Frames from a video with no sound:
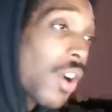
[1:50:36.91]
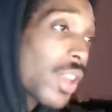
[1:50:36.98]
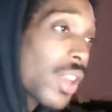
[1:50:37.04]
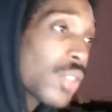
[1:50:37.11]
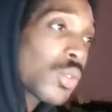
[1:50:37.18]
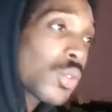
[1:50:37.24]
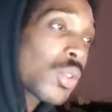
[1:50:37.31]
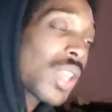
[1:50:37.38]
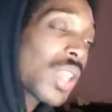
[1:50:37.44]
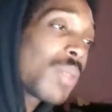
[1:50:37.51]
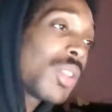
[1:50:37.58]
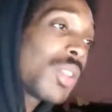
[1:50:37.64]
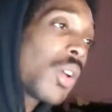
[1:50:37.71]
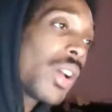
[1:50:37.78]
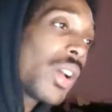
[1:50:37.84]
Israel can't be
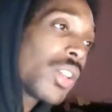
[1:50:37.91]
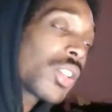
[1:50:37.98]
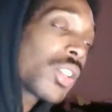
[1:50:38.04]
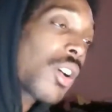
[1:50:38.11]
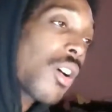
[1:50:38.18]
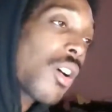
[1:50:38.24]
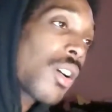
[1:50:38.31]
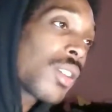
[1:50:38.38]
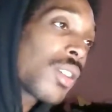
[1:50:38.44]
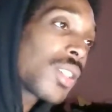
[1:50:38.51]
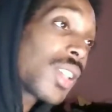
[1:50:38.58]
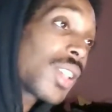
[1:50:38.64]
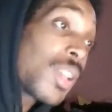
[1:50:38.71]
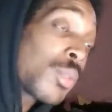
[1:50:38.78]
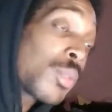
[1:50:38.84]
no undercard to
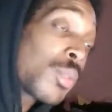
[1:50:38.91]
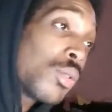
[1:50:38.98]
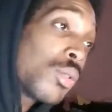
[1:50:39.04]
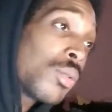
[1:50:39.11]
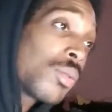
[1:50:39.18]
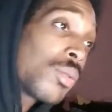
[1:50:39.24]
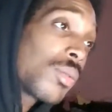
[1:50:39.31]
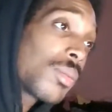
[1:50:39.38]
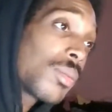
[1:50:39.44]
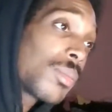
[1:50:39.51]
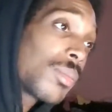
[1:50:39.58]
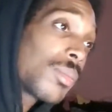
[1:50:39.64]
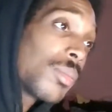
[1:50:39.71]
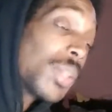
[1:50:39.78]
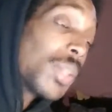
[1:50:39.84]
them two.
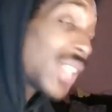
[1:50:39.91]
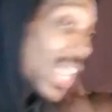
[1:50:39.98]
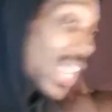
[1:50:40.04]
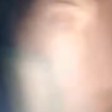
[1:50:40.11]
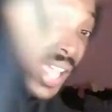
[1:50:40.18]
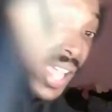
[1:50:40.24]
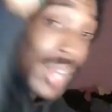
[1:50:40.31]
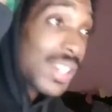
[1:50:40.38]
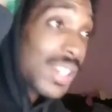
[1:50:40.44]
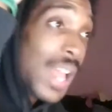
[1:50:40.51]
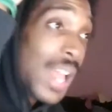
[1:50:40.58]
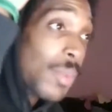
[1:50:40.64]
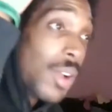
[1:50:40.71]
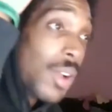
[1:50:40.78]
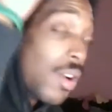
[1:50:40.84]
Yeah. But that's got to be the
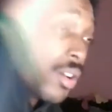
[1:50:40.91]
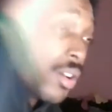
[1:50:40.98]
card.